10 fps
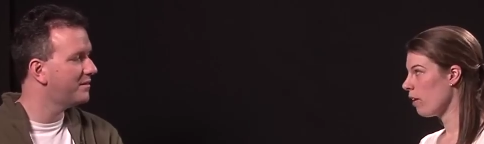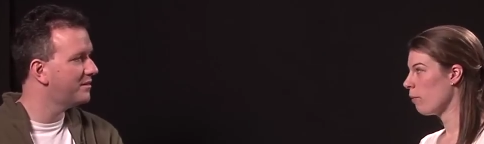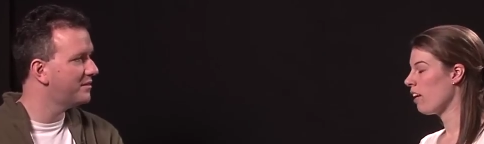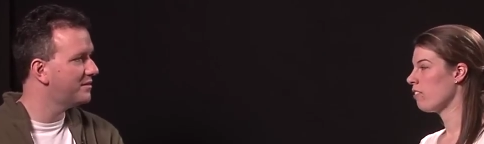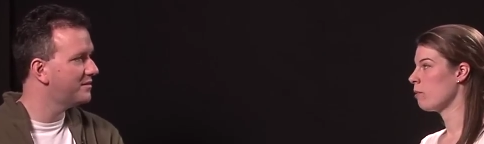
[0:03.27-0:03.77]
Speaker 1: and we
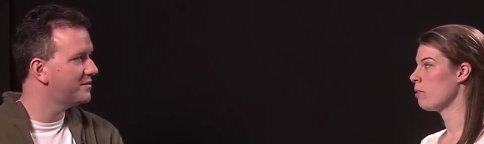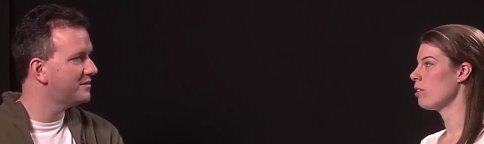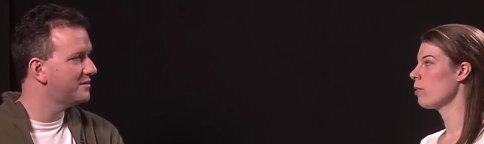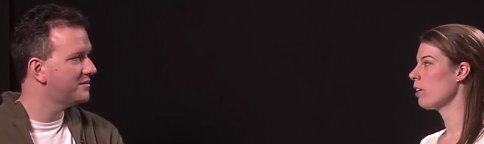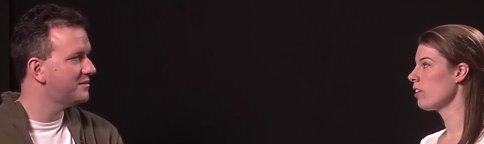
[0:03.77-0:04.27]
have some
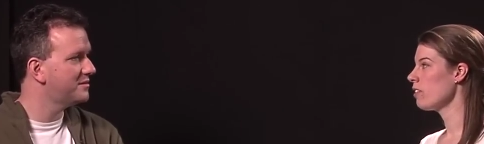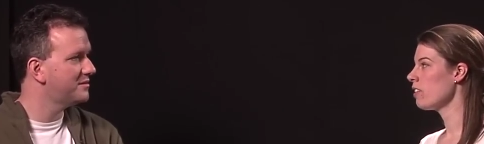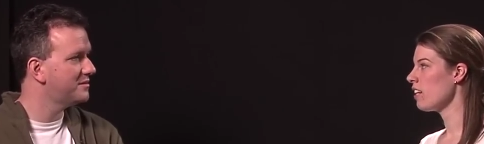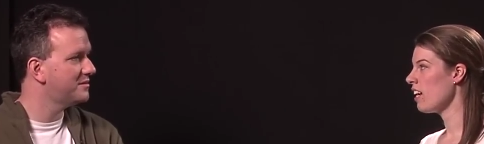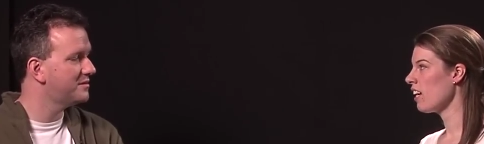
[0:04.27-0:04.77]
tutorials
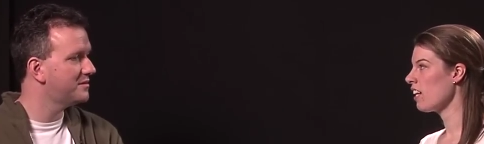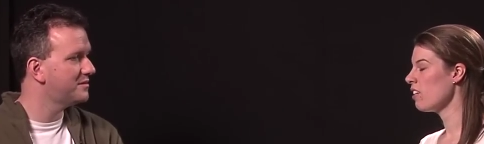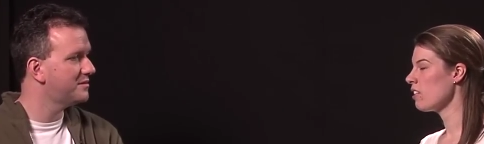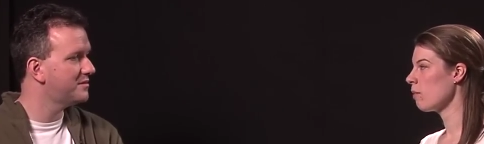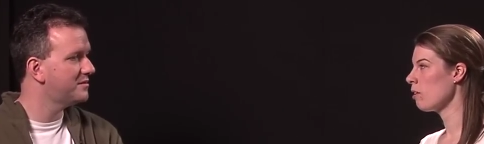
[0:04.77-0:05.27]
today. Can you
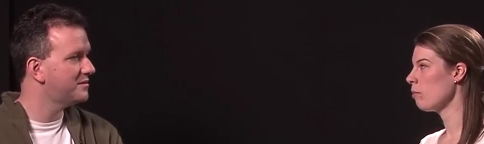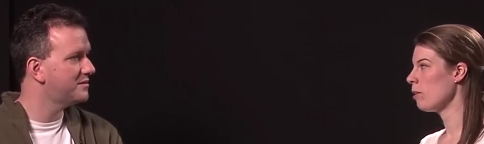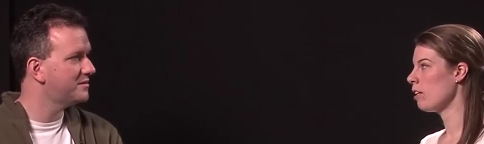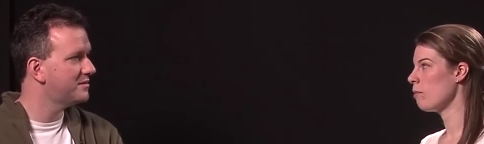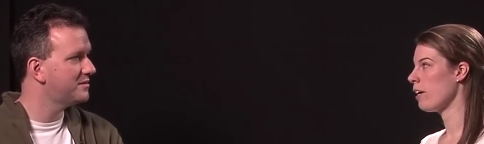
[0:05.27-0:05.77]
tell me a little
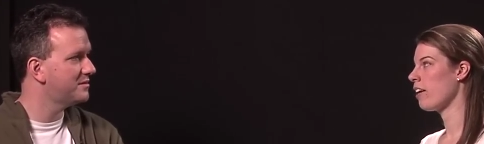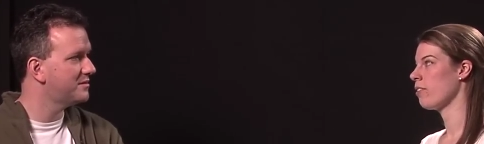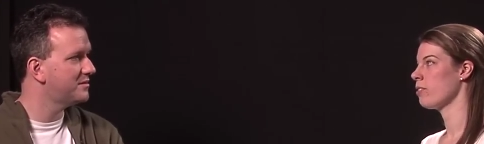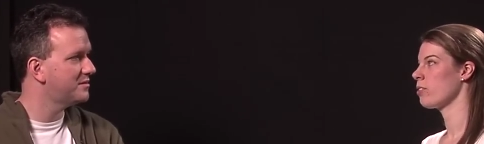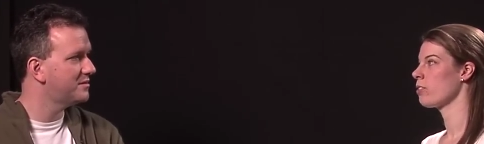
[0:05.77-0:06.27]
bit about how
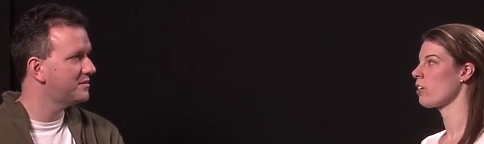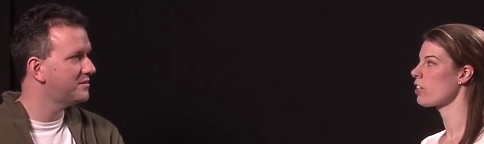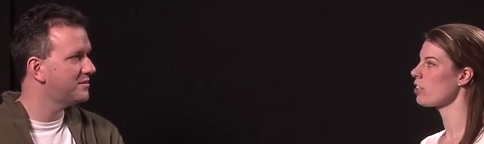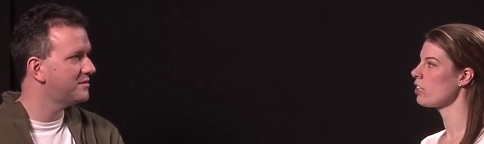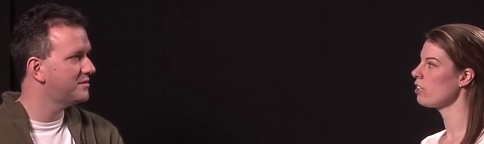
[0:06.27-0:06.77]
those are
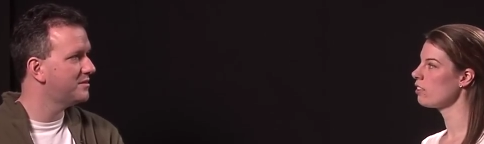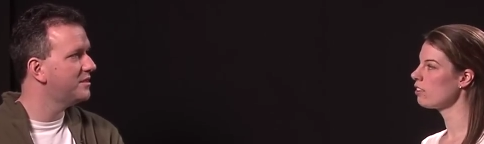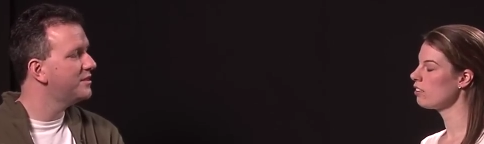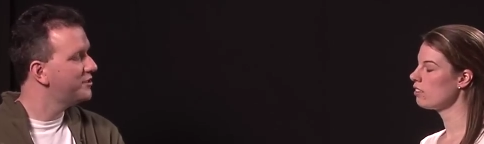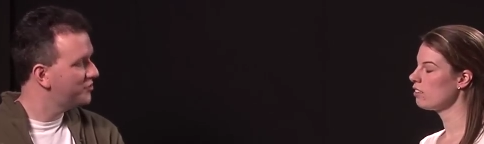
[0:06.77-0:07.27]
structured?
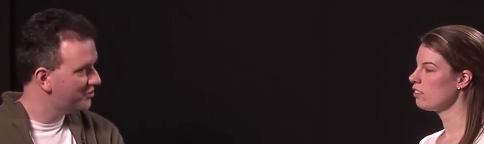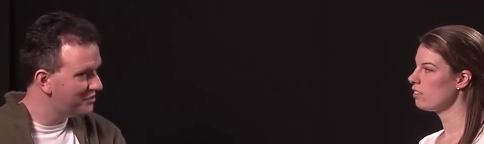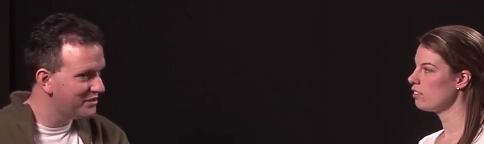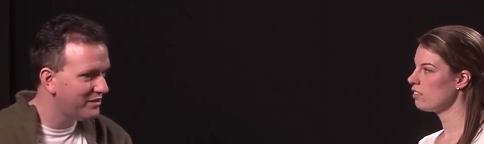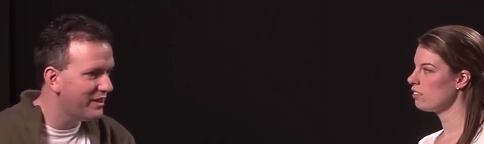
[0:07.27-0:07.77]
Speaker 2: Sure,
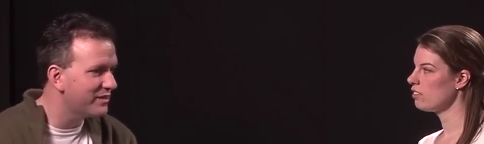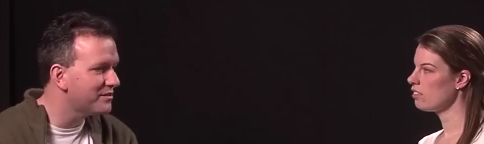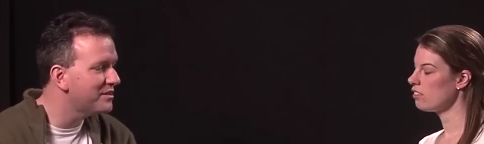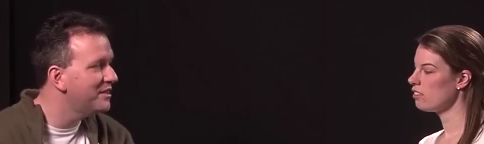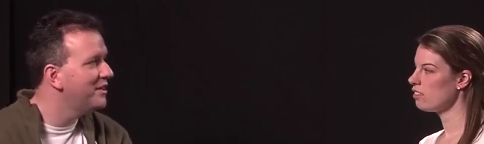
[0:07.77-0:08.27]
and
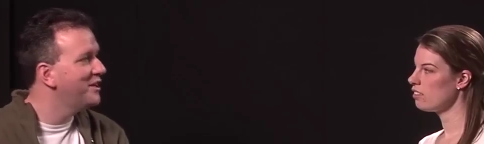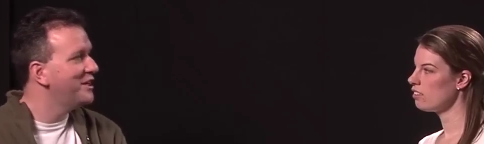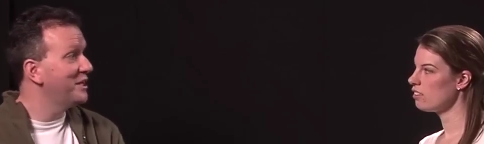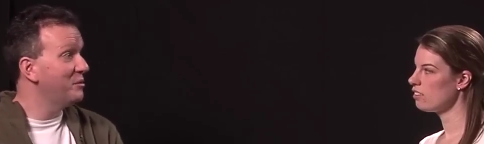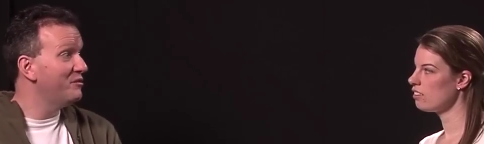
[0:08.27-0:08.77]
thanks.
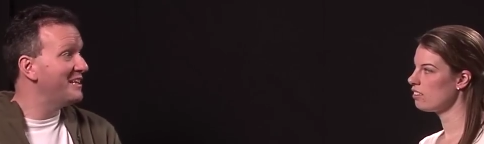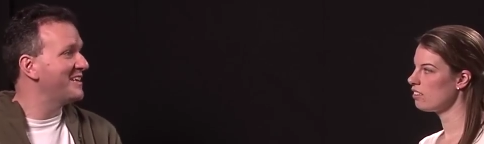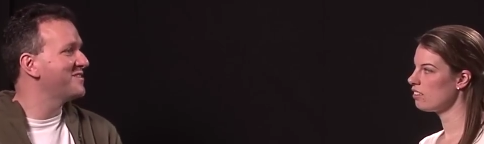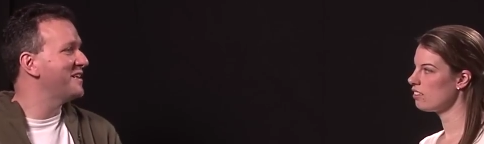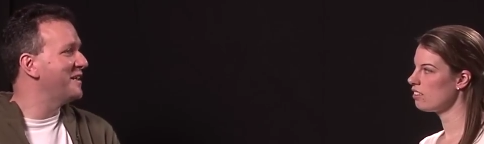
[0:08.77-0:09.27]
You know, we're really
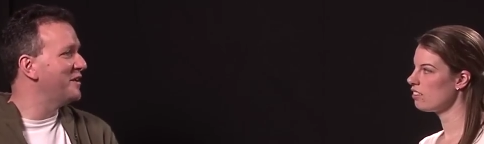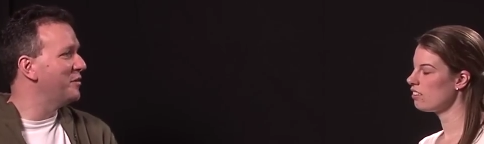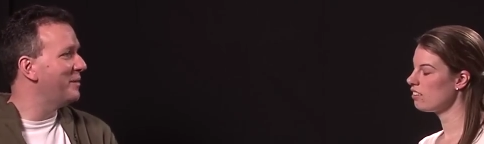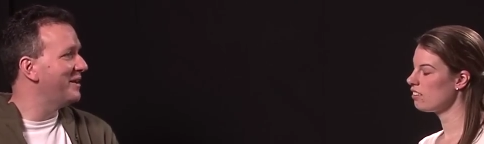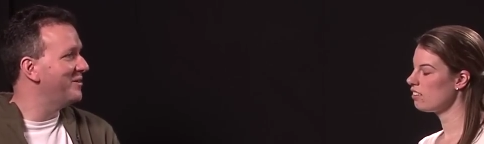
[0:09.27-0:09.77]
excited
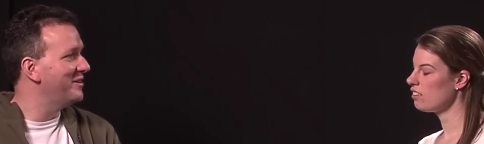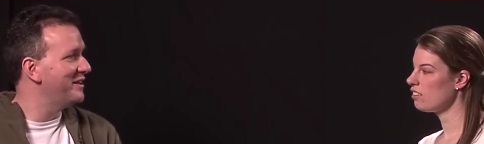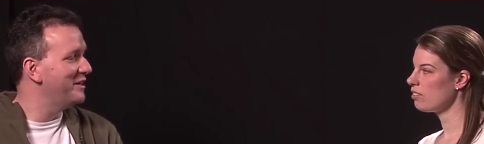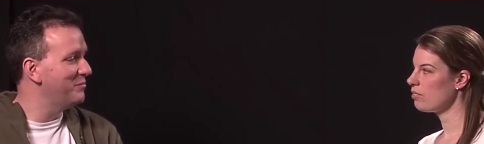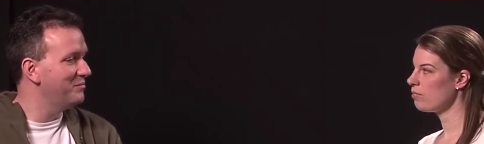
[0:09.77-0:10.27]
about
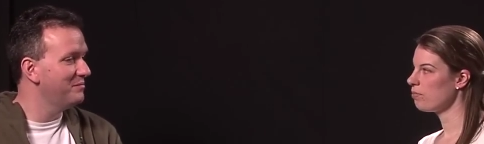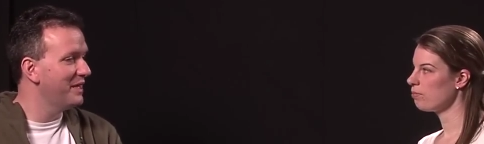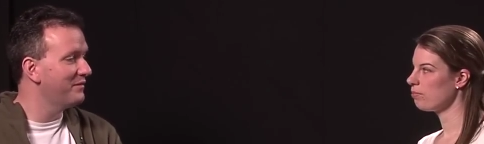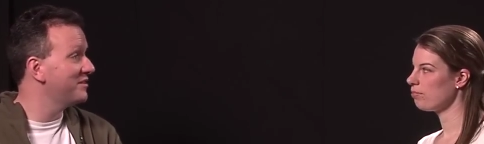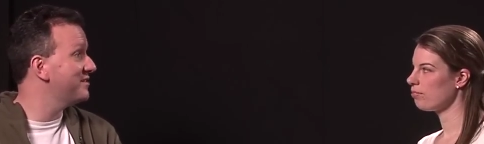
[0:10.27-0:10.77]
um,
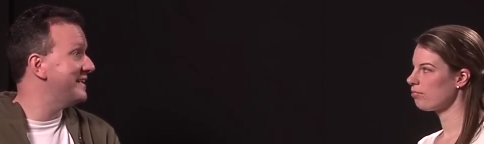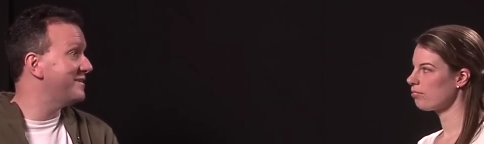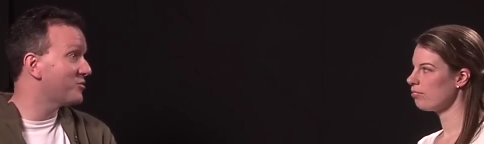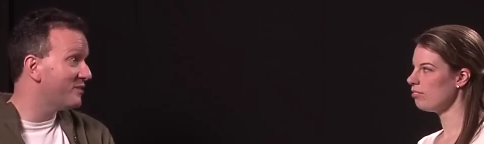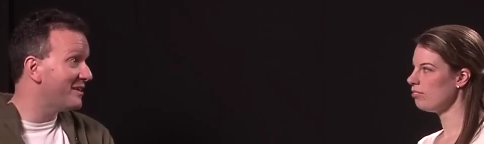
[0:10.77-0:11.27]
having a
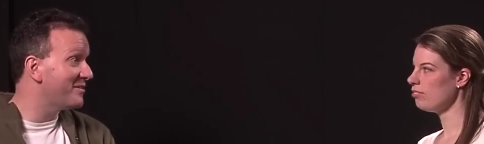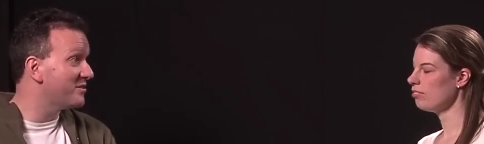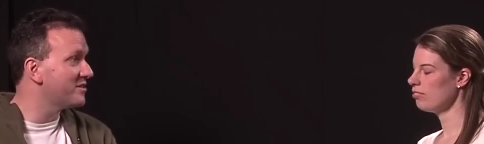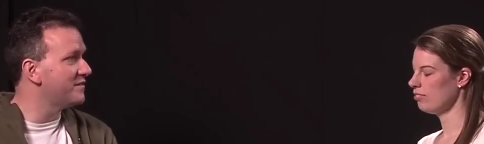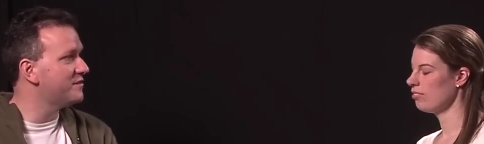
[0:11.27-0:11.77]
sellout crowd at this
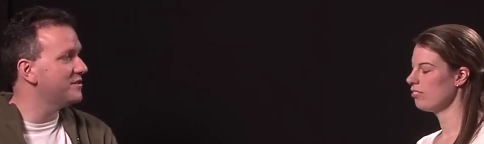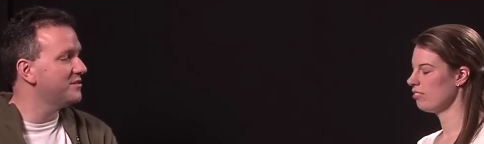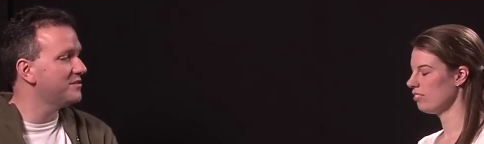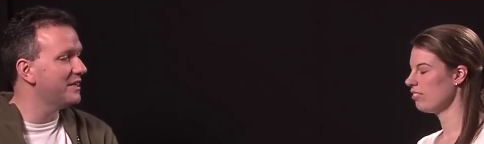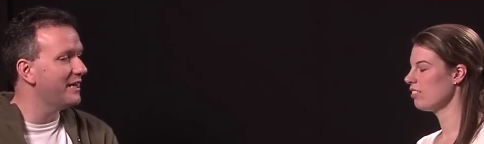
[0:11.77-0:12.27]

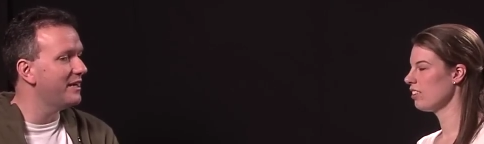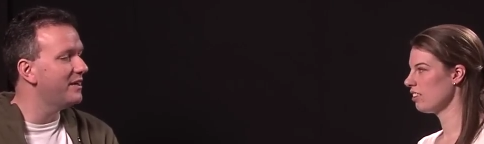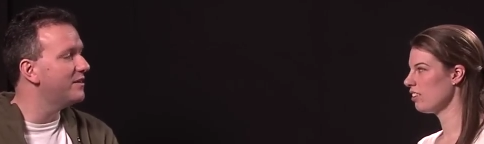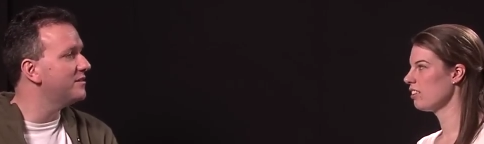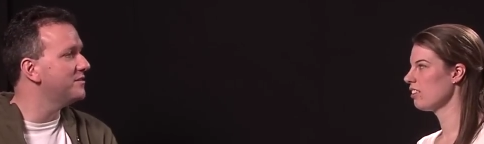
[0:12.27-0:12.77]
conference,
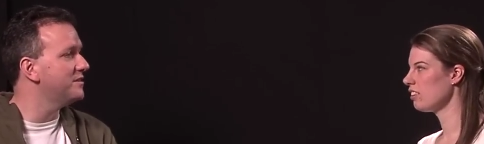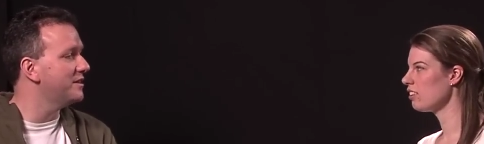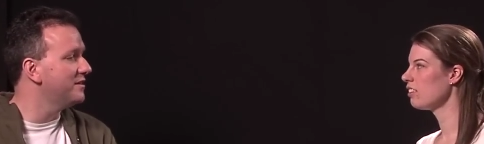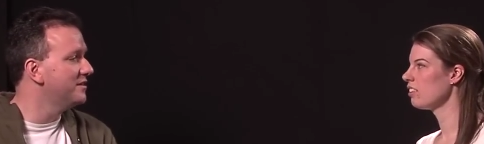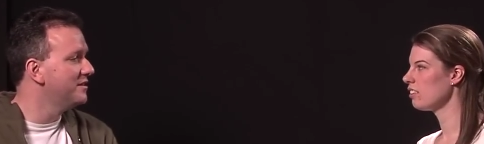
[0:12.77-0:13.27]
and uh,